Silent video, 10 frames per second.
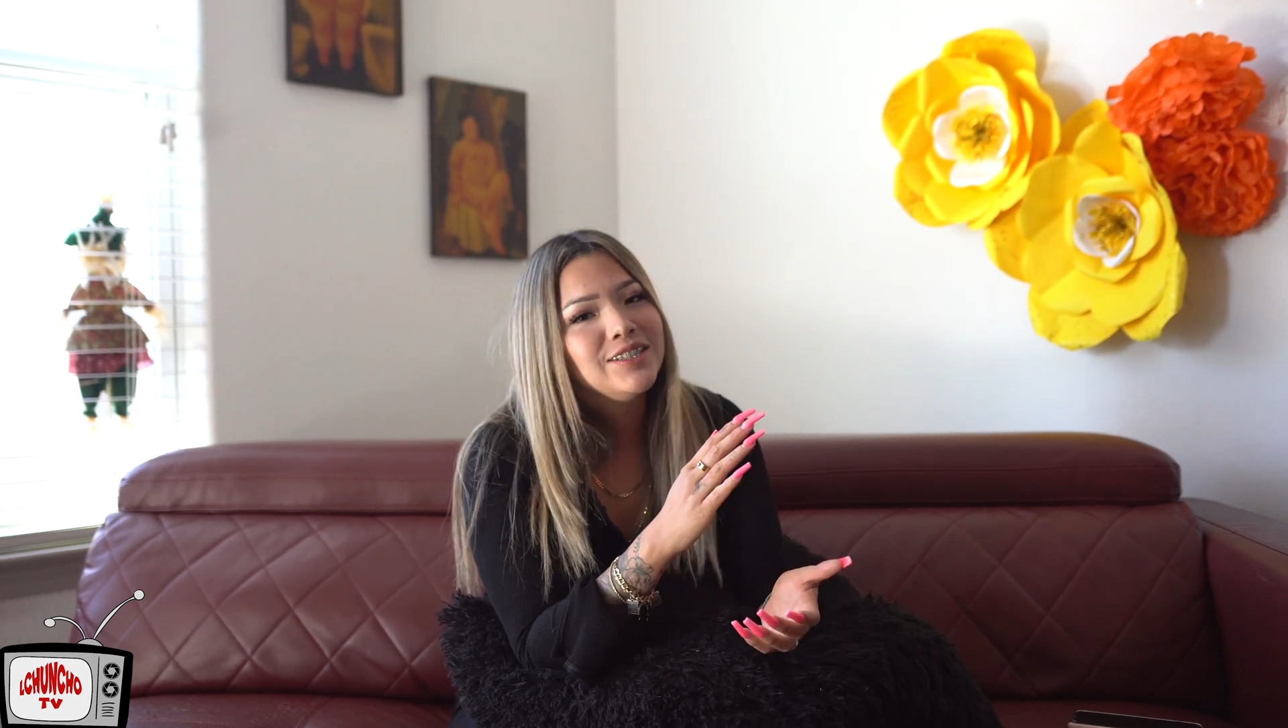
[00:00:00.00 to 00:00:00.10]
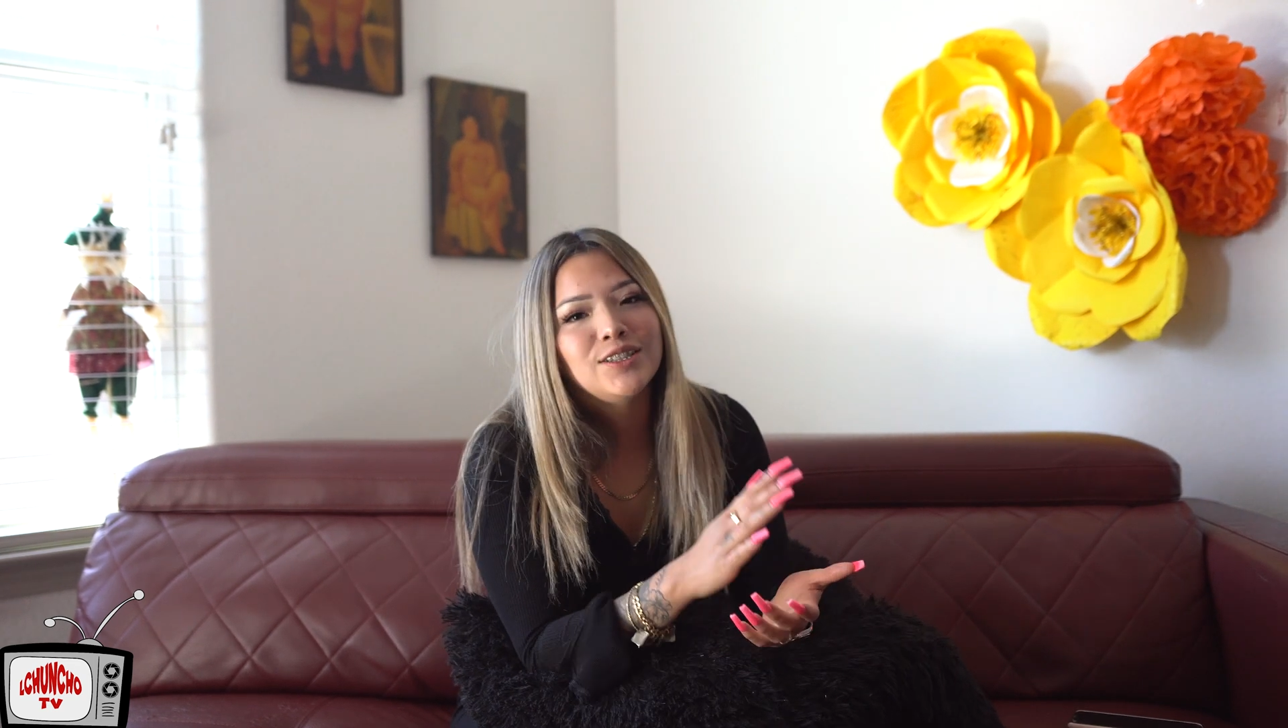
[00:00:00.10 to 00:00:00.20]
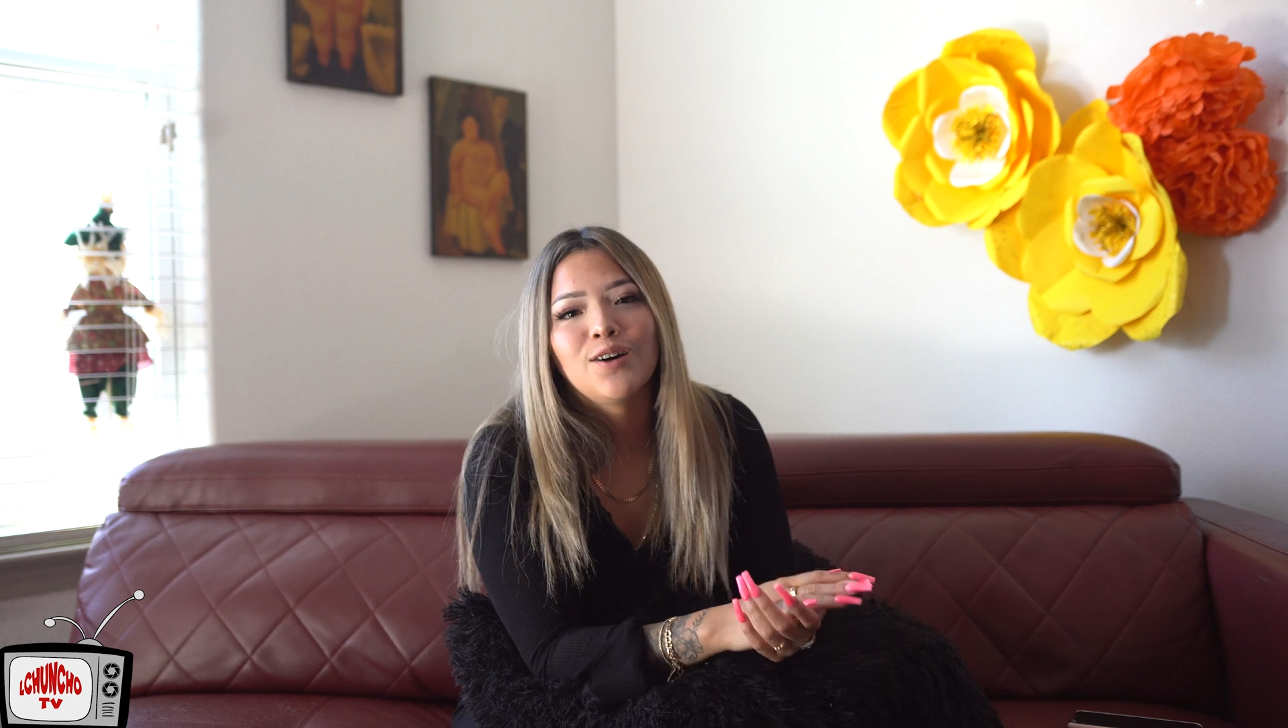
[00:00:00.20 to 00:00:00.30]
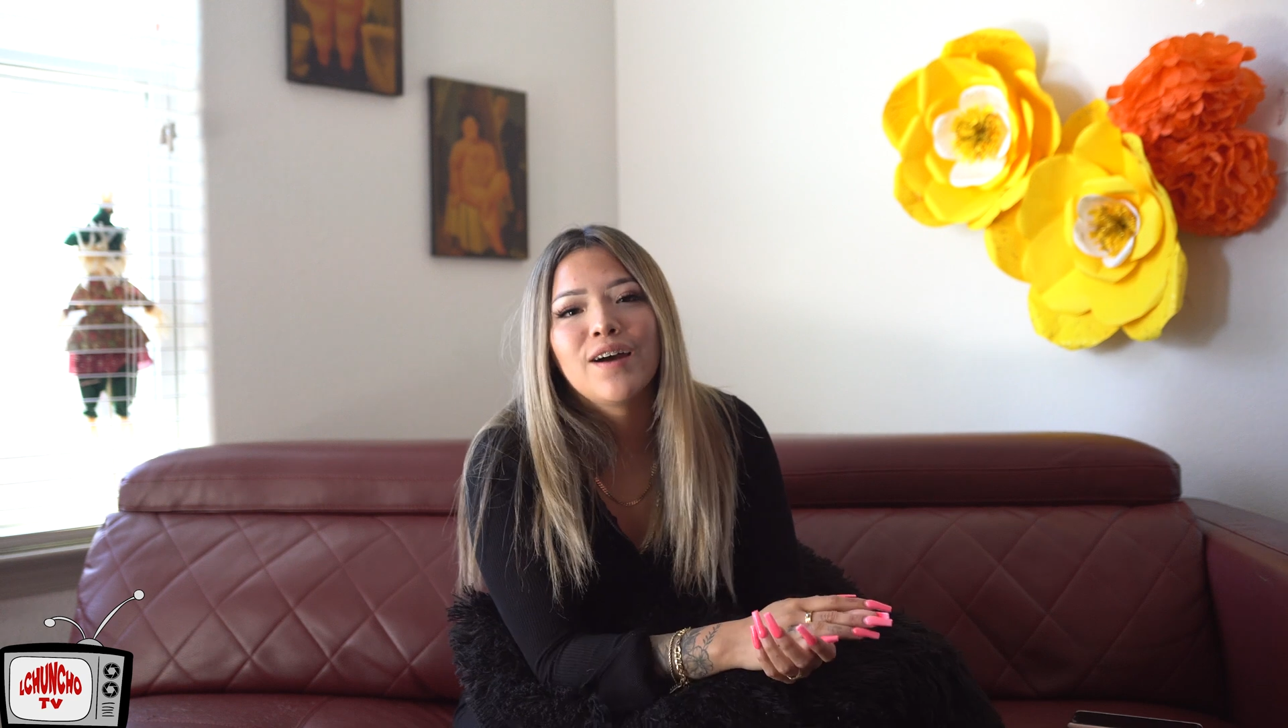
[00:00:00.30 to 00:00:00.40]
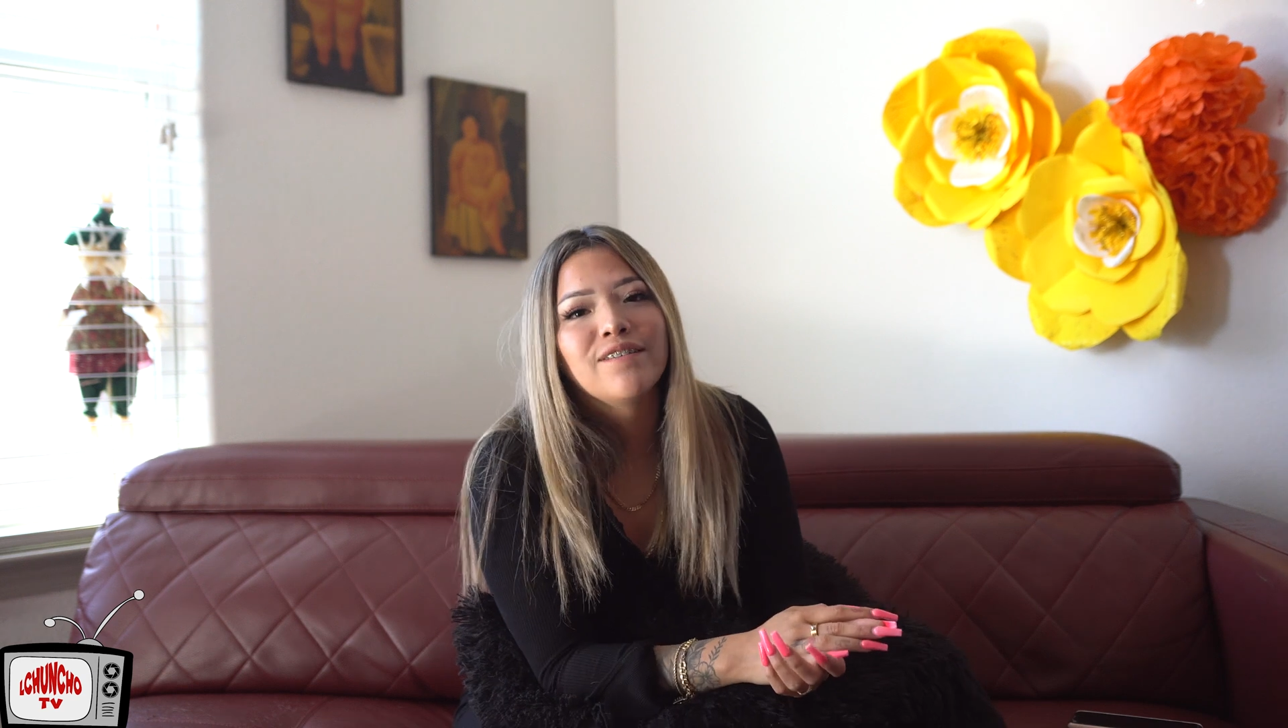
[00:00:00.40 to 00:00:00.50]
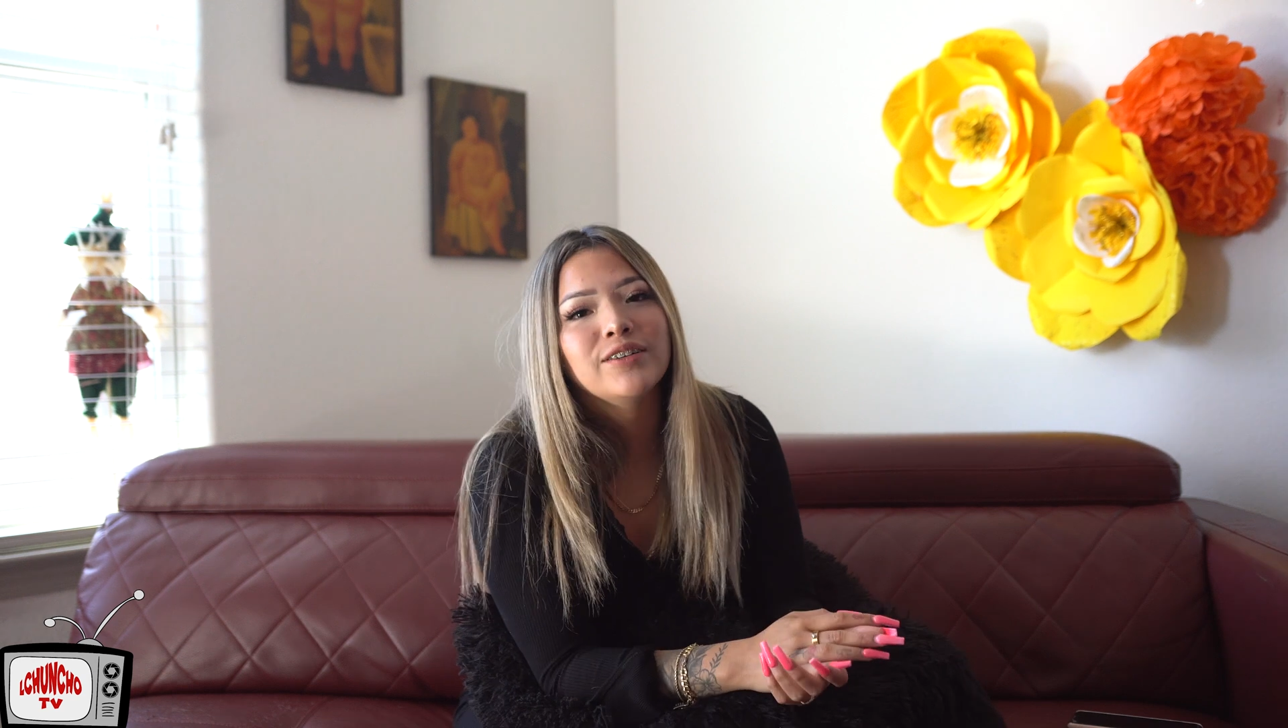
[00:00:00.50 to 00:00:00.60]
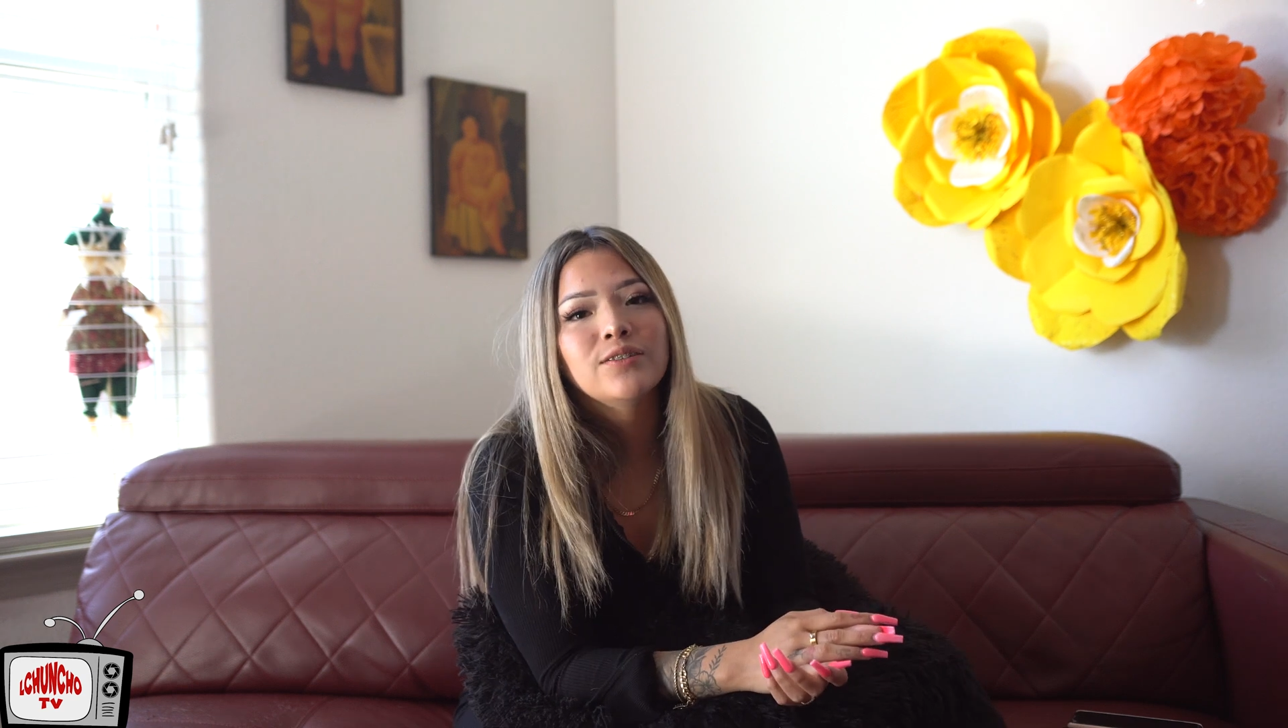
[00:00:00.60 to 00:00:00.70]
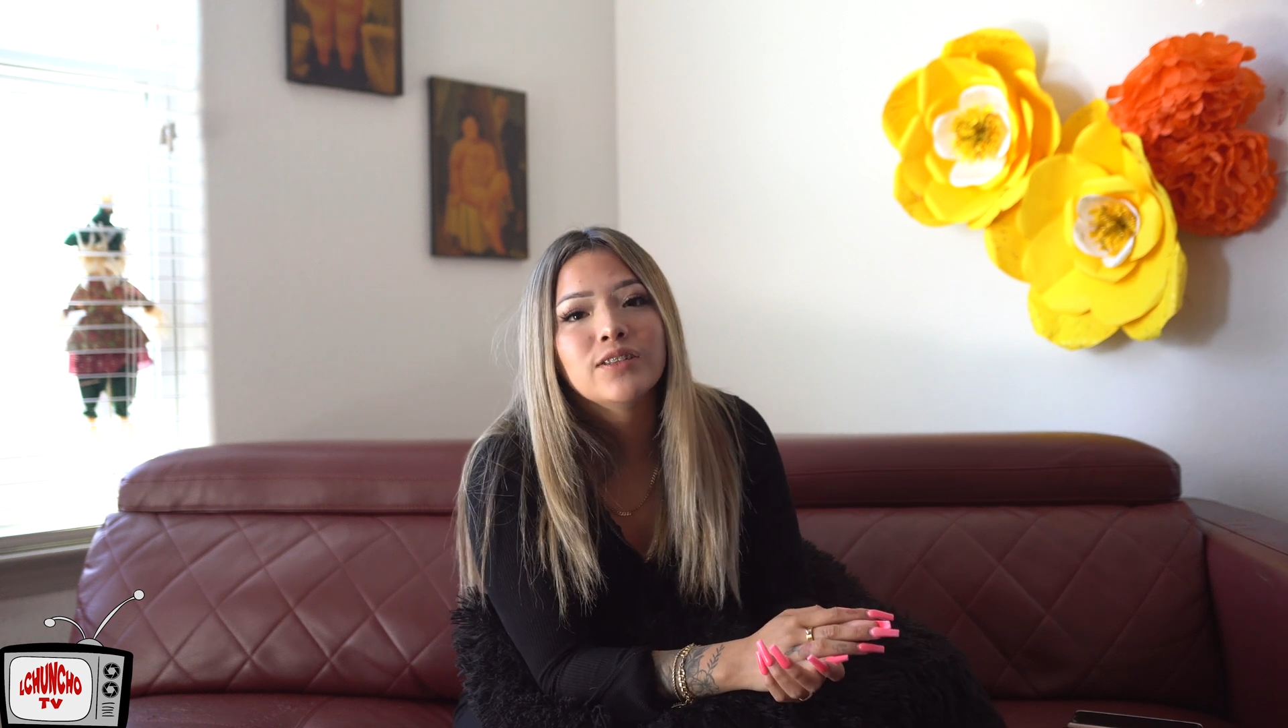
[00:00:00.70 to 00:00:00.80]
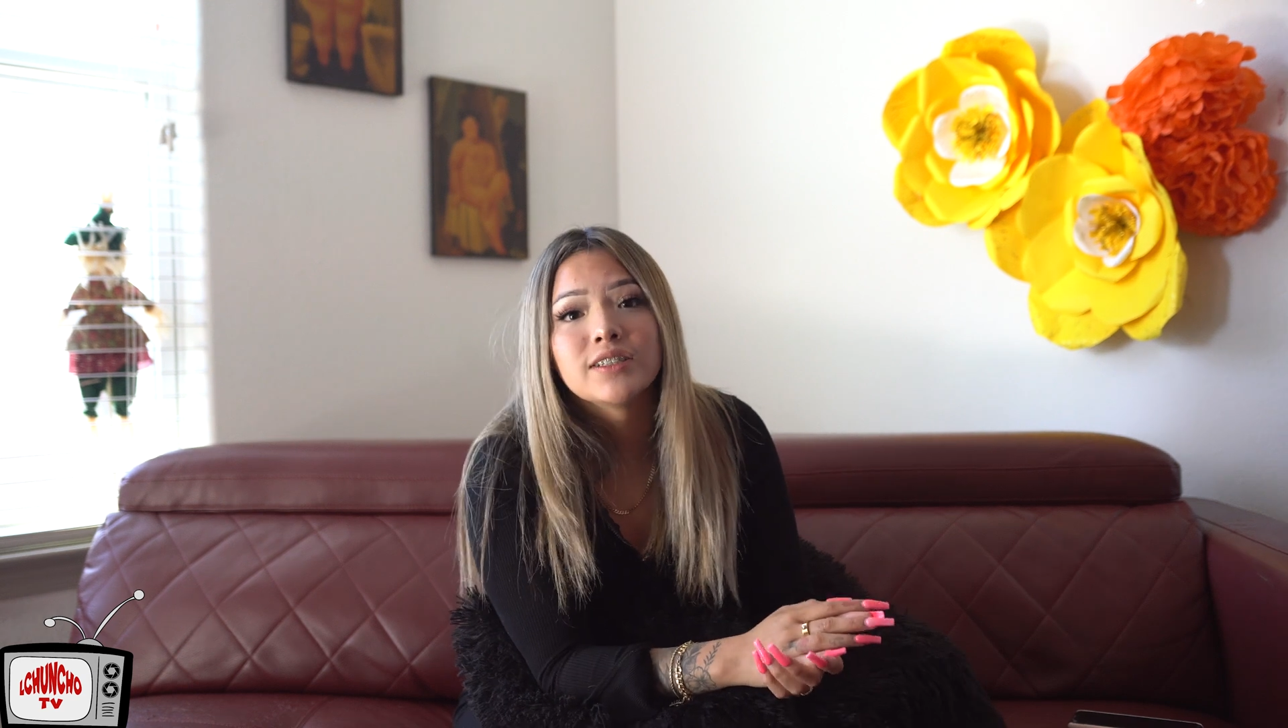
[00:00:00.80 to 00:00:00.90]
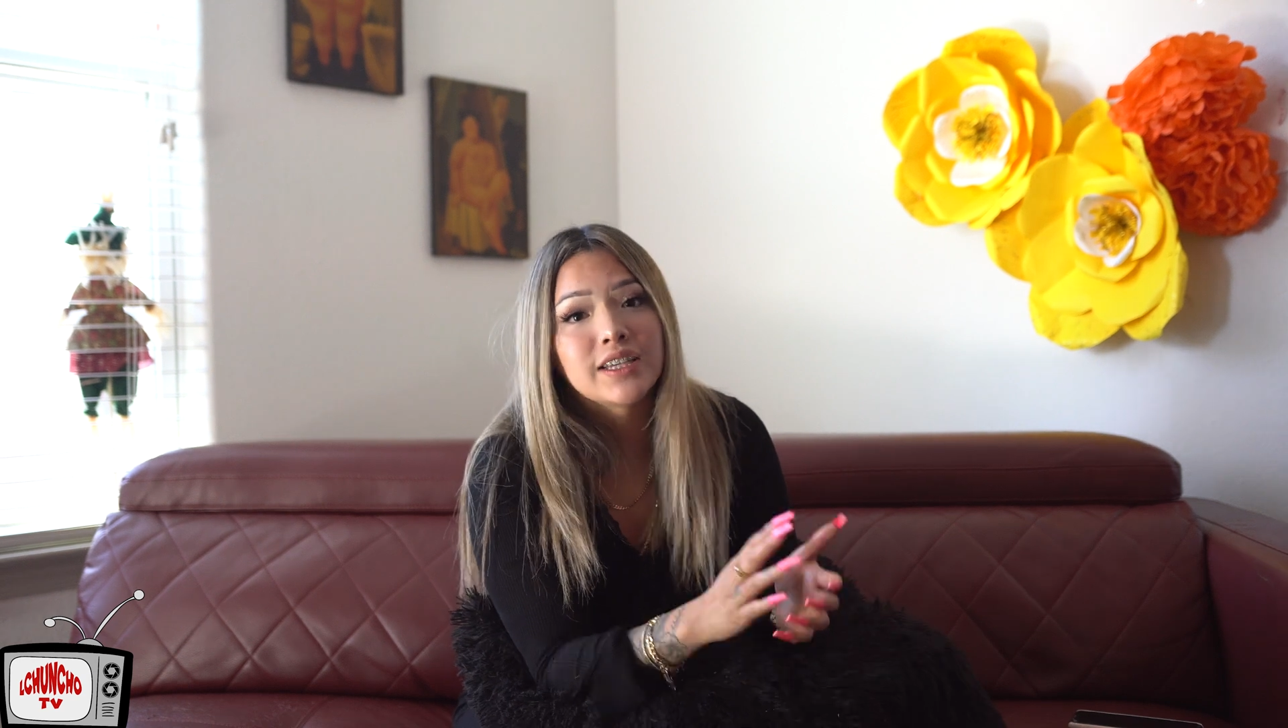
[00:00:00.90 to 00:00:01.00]
Don't ever
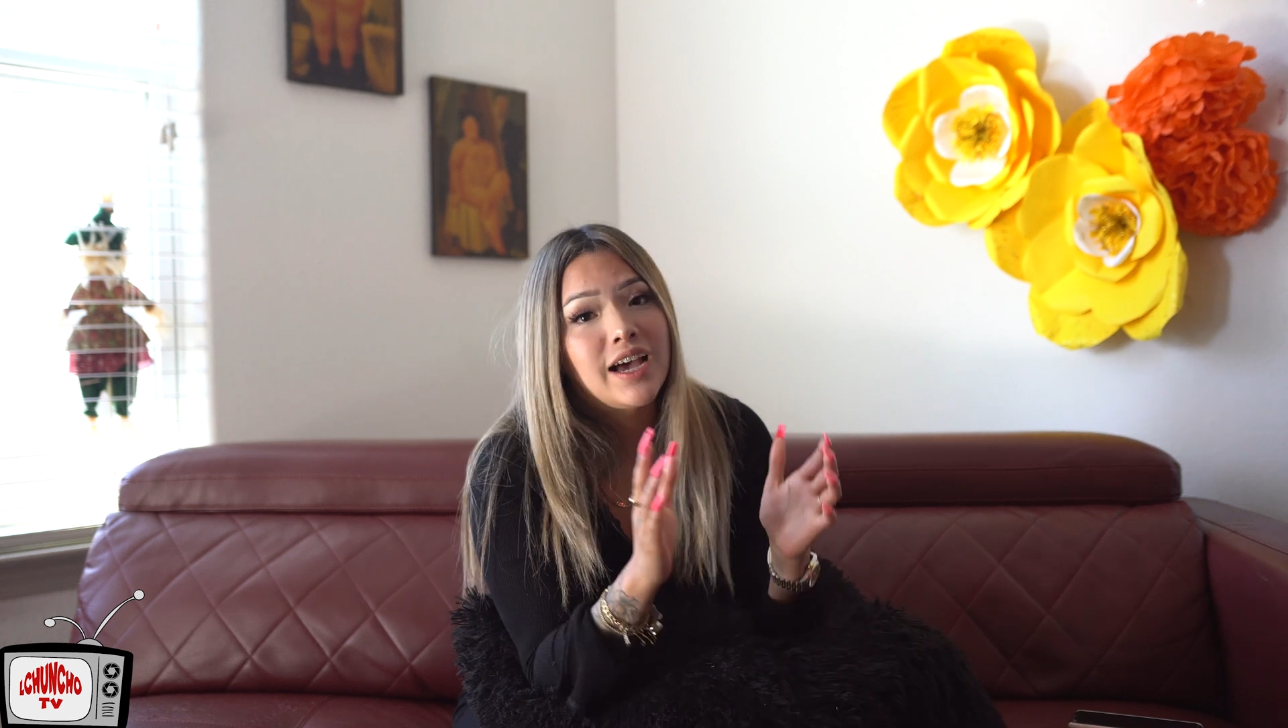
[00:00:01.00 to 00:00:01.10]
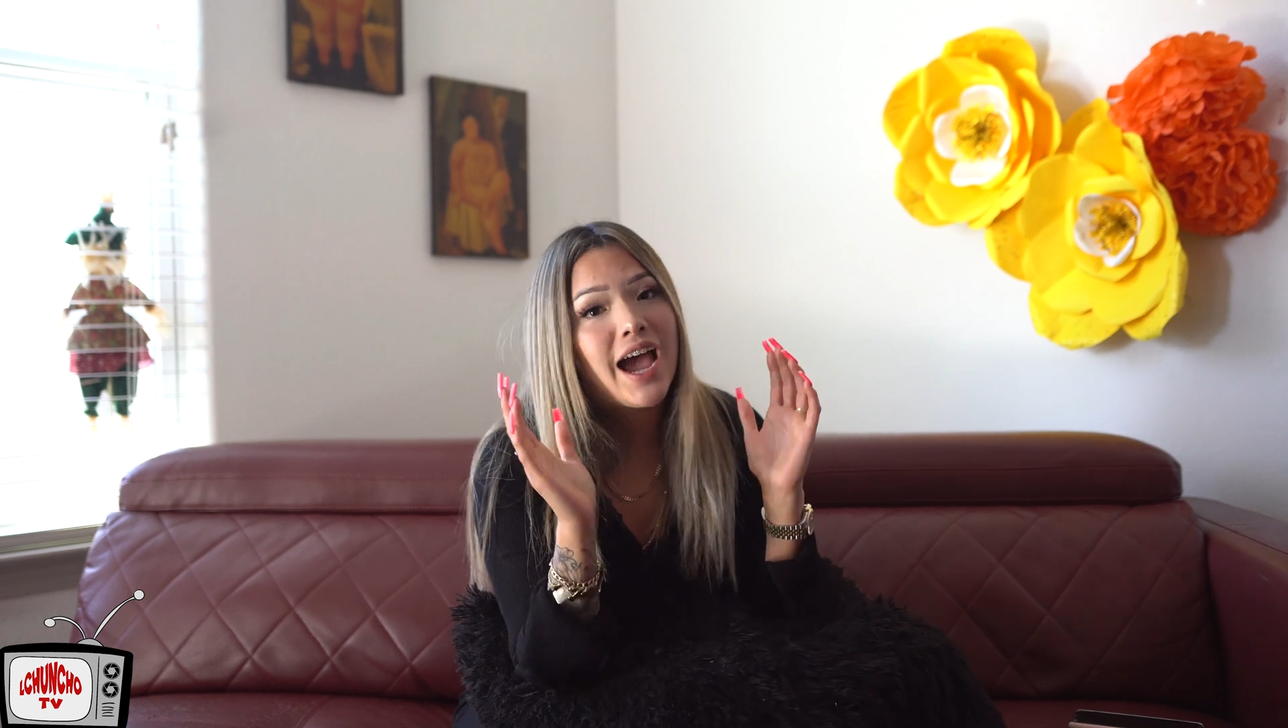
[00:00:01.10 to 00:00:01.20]
do this.